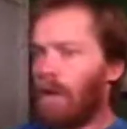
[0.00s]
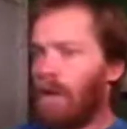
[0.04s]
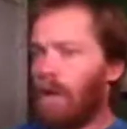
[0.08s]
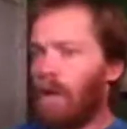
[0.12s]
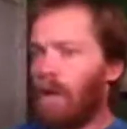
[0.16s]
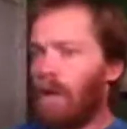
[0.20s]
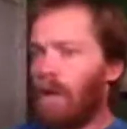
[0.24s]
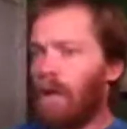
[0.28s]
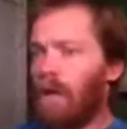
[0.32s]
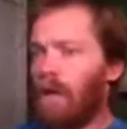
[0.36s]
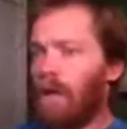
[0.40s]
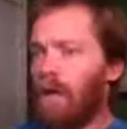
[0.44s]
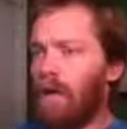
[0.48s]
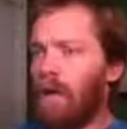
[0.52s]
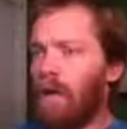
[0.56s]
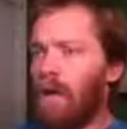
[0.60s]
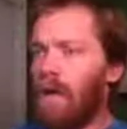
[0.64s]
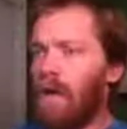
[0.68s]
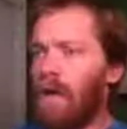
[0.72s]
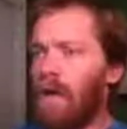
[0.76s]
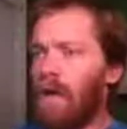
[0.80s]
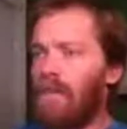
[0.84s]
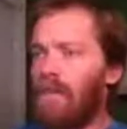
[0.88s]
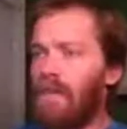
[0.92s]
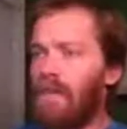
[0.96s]

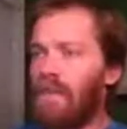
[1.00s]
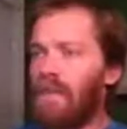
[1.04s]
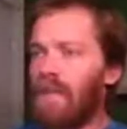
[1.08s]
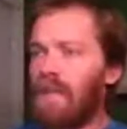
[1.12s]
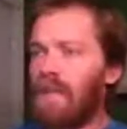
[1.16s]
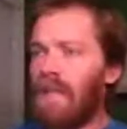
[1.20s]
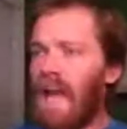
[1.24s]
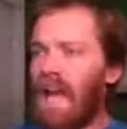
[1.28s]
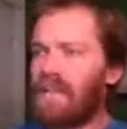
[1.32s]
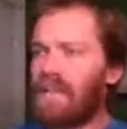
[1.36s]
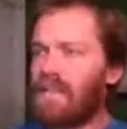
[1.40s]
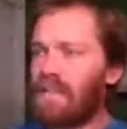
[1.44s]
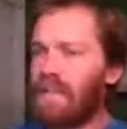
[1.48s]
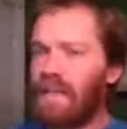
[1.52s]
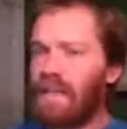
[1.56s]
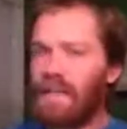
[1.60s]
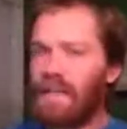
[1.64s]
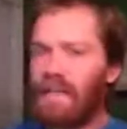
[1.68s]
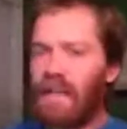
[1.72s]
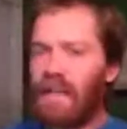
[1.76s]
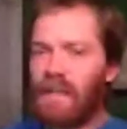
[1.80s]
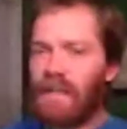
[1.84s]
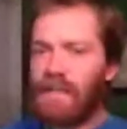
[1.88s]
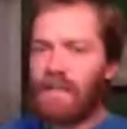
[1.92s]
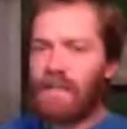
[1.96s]
And then the last thing
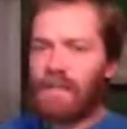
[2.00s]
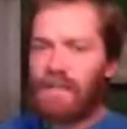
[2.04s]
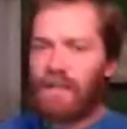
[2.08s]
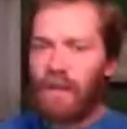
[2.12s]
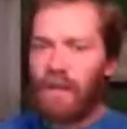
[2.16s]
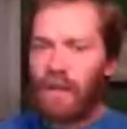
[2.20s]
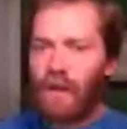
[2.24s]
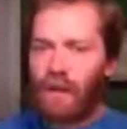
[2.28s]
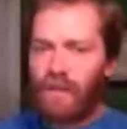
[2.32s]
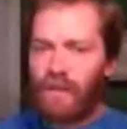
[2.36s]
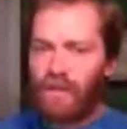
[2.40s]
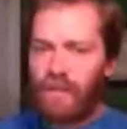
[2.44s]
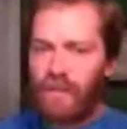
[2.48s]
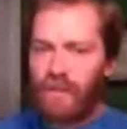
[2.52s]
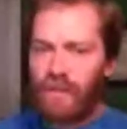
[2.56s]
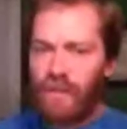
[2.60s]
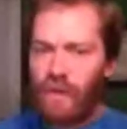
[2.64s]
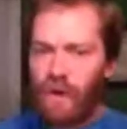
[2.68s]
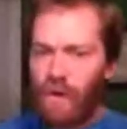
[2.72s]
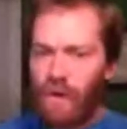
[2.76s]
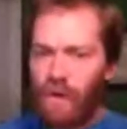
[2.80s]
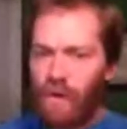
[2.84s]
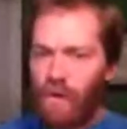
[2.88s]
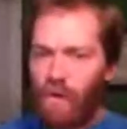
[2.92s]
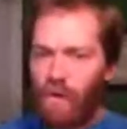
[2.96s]
that is
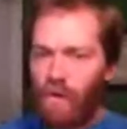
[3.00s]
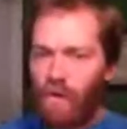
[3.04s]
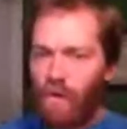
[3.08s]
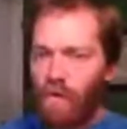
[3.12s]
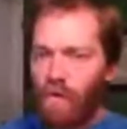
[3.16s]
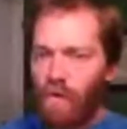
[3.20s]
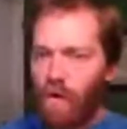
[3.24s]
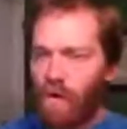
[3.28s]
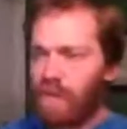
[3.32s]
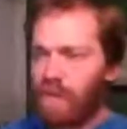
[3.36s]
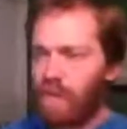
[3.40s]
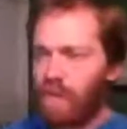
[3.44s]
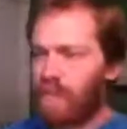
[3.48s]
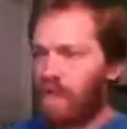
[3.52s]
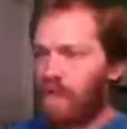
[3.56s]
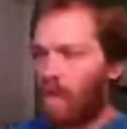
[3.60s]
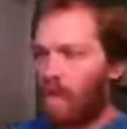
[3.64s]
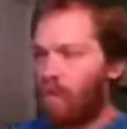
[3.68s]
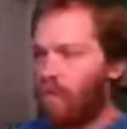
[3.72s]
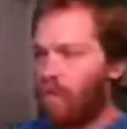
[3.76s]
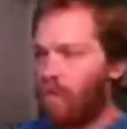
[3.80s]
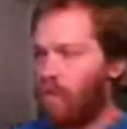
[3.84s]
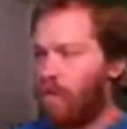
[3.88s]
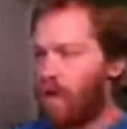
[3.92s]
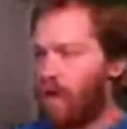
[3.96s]
also
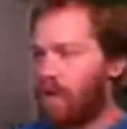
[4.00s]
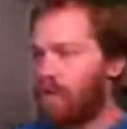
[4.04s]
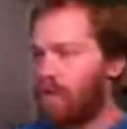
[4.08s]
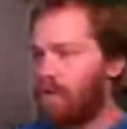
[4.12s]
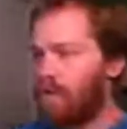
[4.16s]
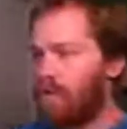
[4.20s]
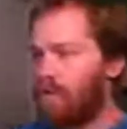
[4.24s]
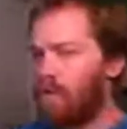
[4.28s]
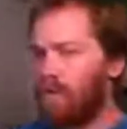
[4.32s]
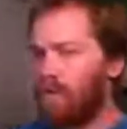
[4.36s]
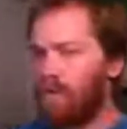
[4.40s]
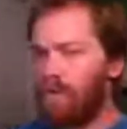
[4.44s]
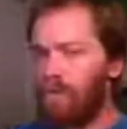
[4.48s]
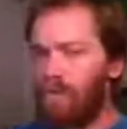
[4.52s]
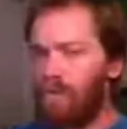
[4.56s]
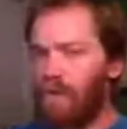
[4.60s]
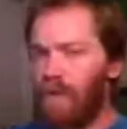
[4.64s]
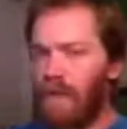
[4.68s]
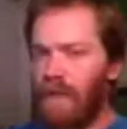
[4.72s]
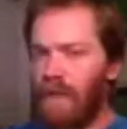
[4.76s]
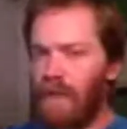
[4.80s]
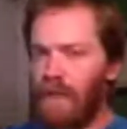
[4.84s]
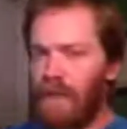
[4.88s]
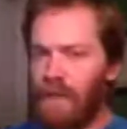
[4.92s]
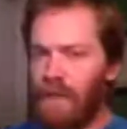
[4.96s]
somewhat new
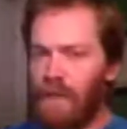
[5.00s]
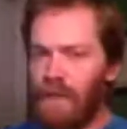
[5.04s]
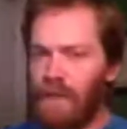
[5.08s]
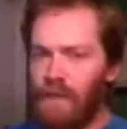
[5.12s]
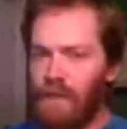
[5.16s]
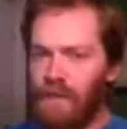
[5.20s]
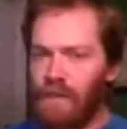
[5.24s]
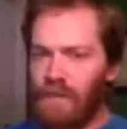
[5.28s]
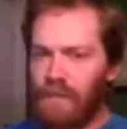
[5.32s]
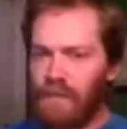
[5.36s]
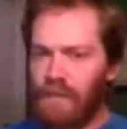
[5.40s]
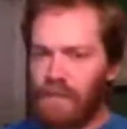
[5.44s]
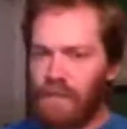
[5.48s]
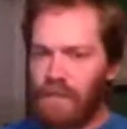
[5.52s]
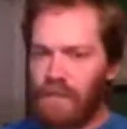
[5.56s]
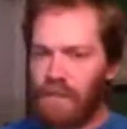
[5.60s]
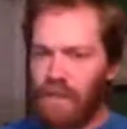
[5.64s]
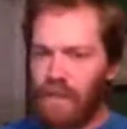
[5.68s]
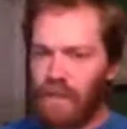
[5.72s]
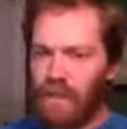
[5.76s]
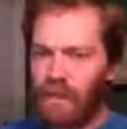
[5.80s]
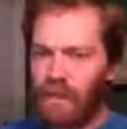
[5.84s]
is,